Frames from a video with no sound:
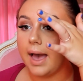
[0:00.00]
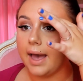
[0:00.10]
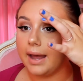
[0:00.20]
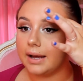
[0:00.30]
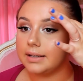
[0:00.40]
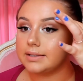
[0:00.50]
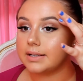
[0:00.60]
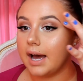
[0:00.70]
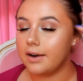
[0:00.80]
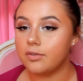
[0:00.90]

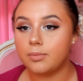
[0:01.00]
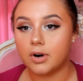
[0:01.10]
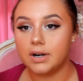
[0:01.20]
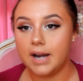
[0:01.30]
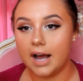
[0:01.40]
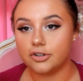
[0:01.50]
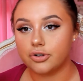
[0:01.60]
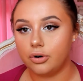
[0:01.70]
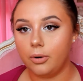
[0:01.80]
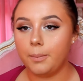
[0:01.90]
and kind of more
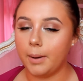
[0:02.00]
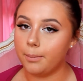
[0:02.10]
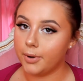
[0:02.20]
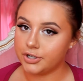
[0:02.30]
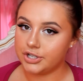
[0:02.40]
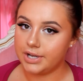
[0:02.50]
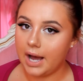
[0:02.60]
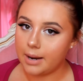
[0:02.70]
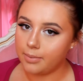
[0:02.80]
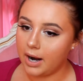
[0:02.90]
natural but bushy
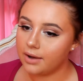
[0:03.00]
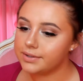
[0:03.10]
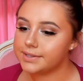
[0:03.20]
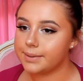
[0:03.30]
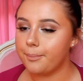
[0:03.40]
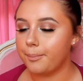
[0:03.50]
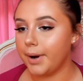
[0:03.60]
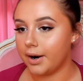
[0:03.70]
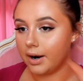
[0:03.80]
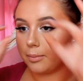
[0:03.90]
eyebrows.
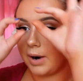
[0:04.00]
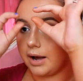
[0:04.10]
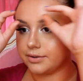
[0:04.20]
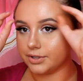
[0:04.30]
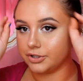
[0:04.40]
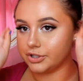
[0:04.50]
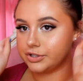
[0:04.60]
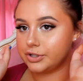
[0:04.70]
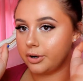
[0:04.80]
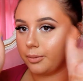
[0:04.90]
But her brows are
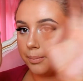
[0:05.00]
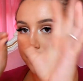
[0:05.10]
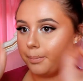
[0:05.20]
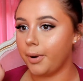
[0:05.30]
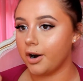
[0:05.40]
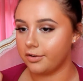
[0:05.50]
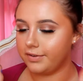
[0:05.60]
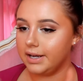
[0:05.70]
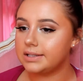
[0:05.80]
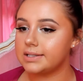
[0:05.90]
just so
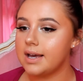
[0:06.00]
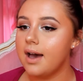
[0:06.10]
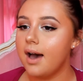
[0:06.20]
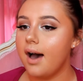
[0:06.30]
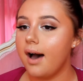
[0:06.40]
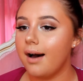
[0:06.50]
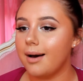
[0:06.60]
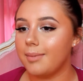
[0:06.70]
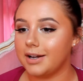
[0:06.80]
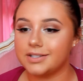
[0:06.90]
perfect.
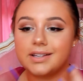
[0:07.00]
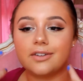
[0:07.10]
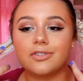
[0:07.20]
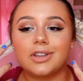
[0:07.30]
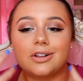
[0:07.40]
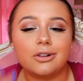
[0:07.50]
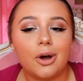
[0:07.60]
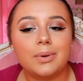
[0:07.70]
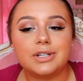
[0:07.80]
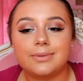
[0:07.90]
I just think of really
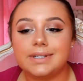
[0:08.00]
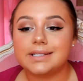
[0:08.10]
glowy, dewy